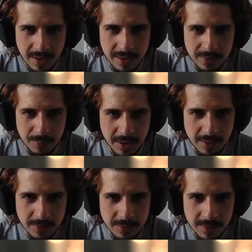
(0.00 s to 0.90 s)
at the
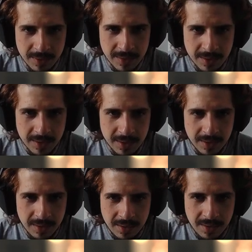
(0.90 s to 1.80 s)
menu.
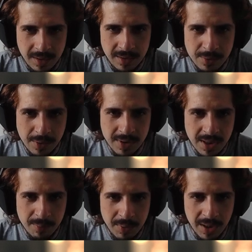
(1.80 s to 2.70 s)
And this one is
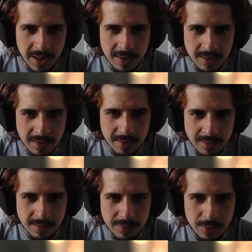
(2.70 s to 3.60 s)
gonna be like
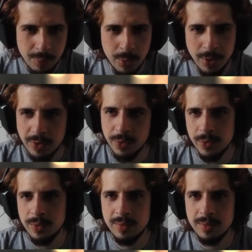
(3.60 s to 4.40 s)
2.2,